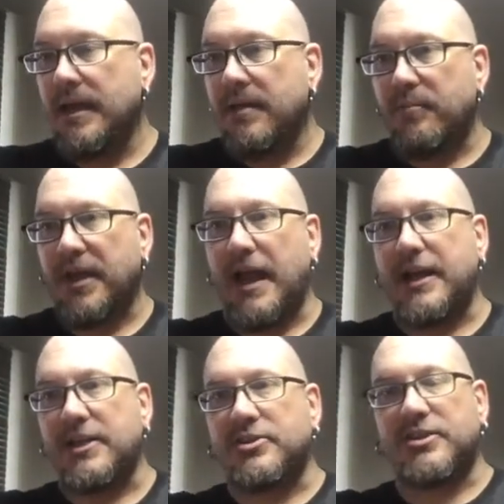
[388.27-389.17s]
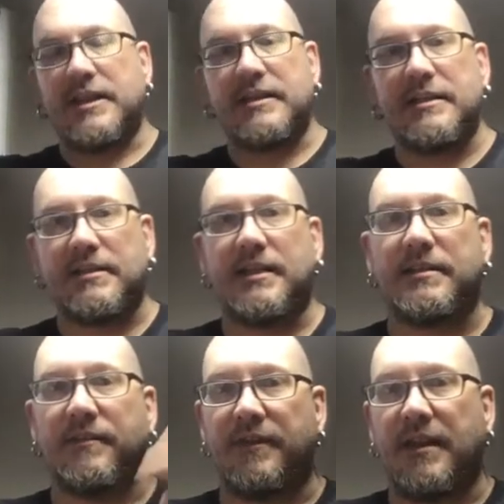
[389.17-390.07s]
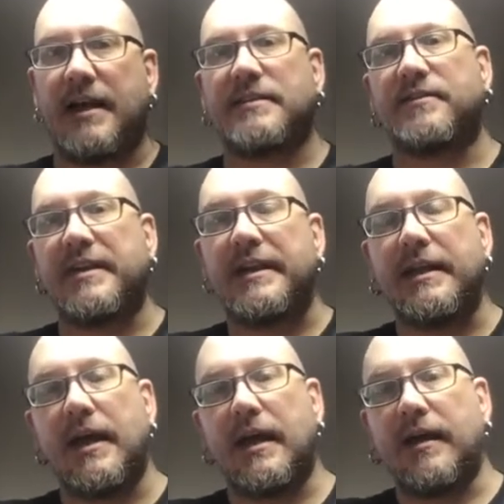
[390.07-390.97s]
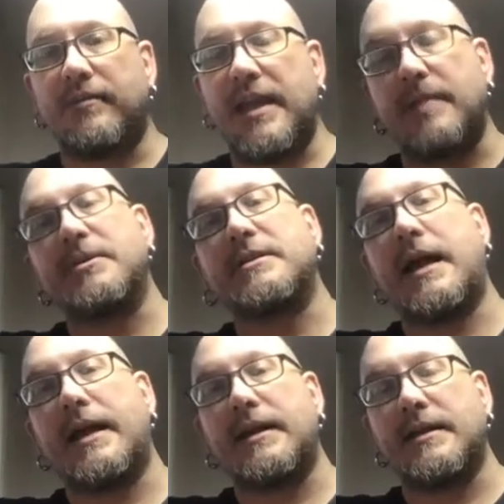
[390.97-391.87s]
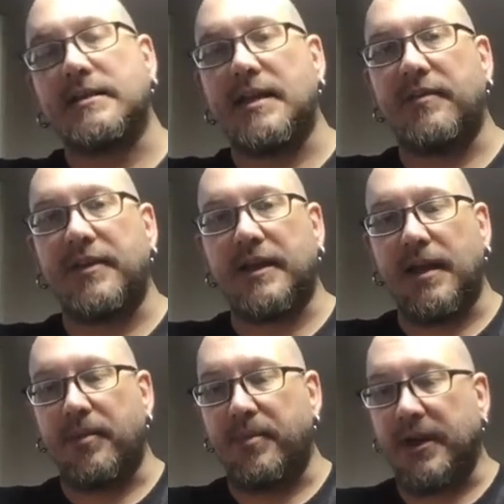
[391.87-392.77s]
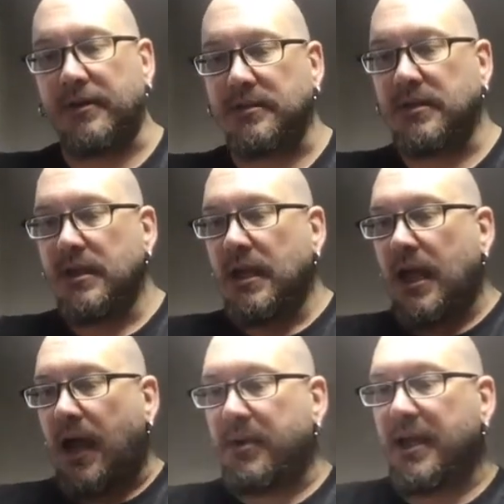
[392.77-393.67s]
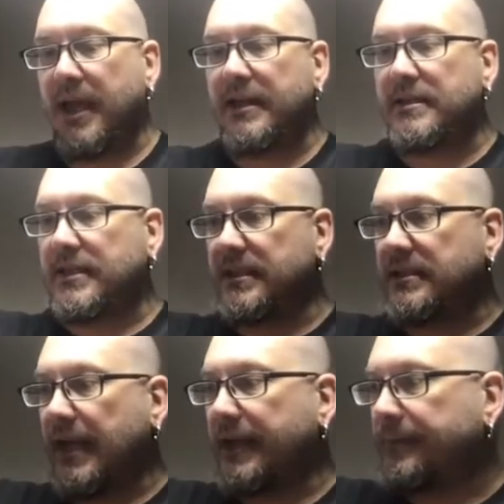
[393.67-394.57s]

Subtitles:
Pagani and Schick discuss the philosophy of game design and stuff in a couple panels. I want to kind of discuss like